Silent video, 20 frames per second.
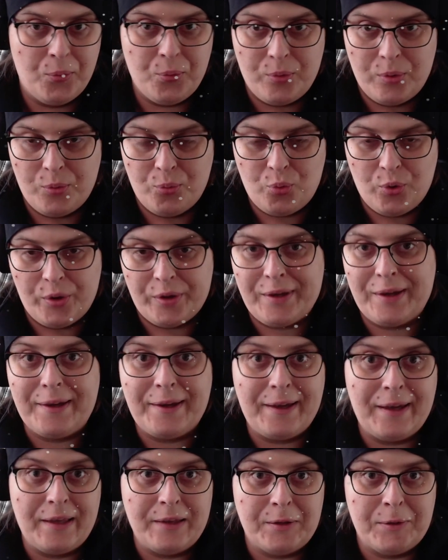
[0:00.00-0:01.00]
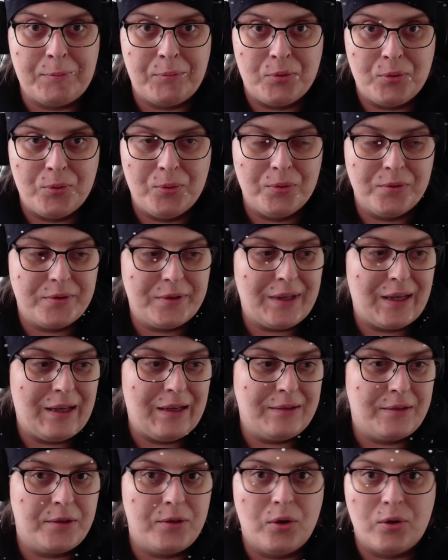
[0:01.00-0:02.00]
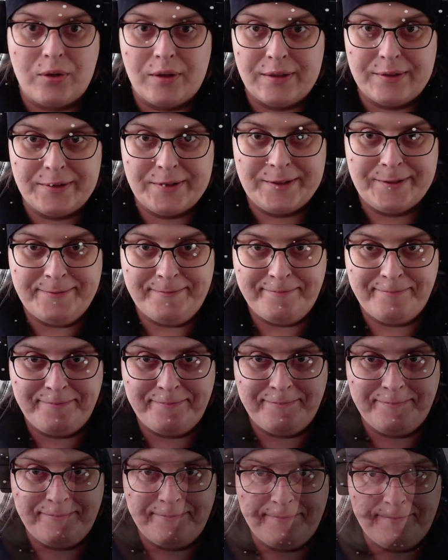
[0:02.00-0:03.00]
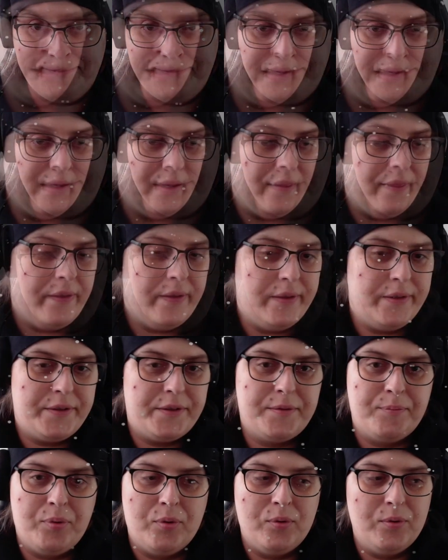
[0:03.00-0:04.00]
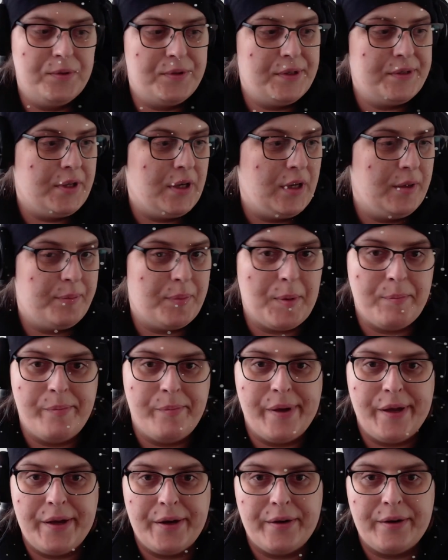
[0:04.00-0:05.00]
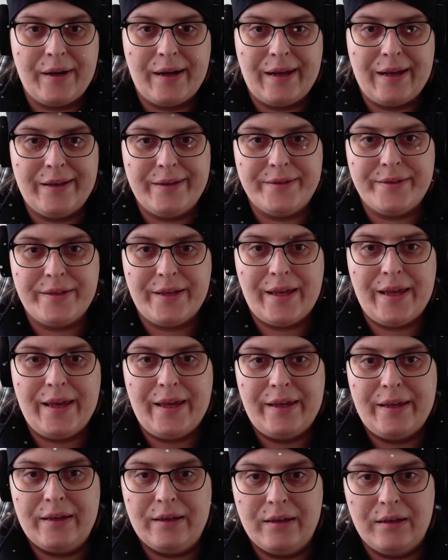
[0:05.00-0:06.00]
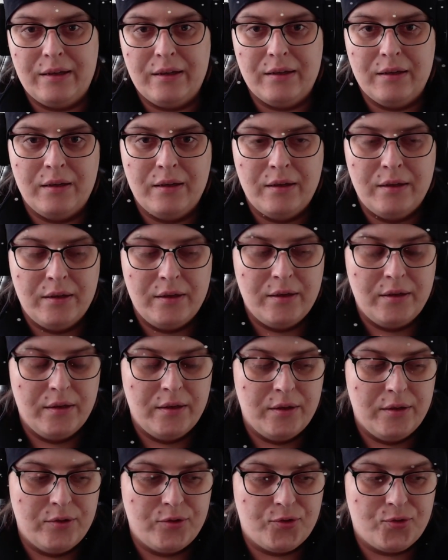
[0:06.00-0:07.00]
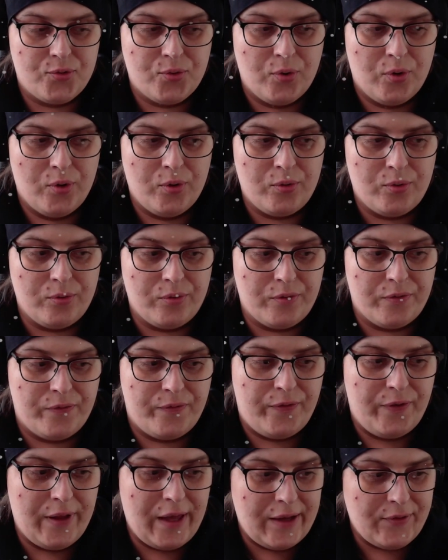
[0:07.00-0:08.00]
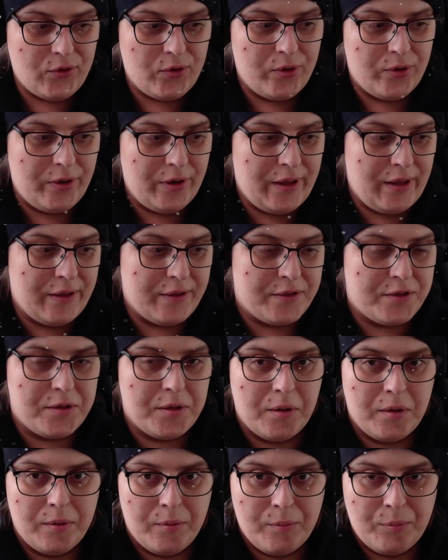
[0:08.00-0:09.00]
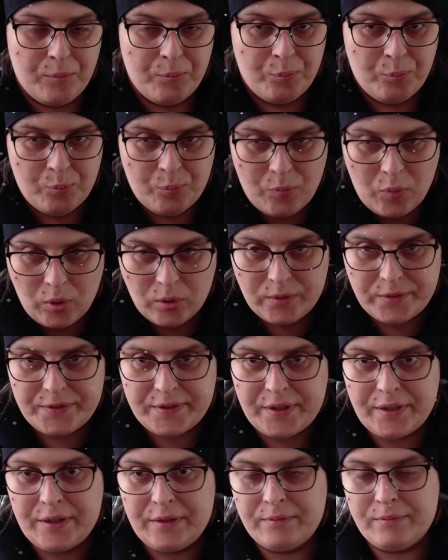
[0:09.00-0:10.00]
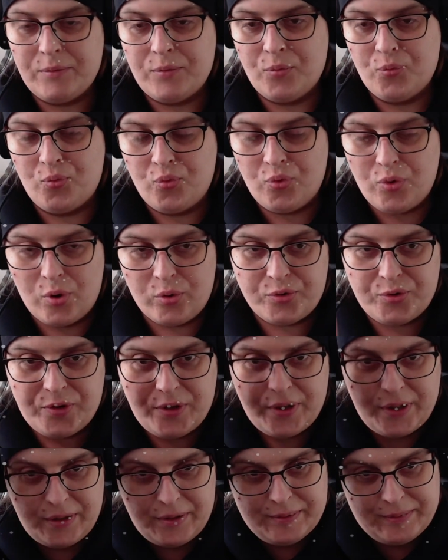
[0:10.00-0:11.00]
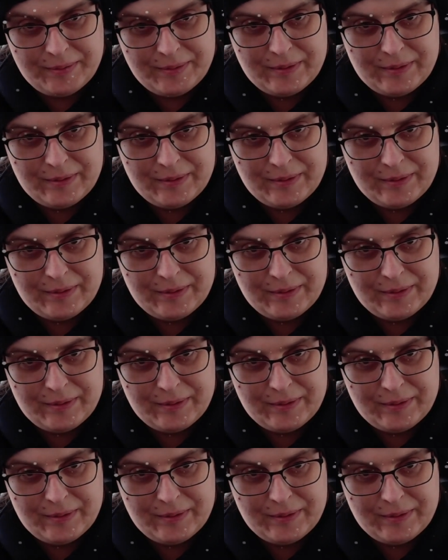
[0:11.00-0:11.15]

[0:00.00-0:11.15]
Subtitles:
working in the ports and the docklands. This porter type beer has a strong flavor. It's malty, roasty,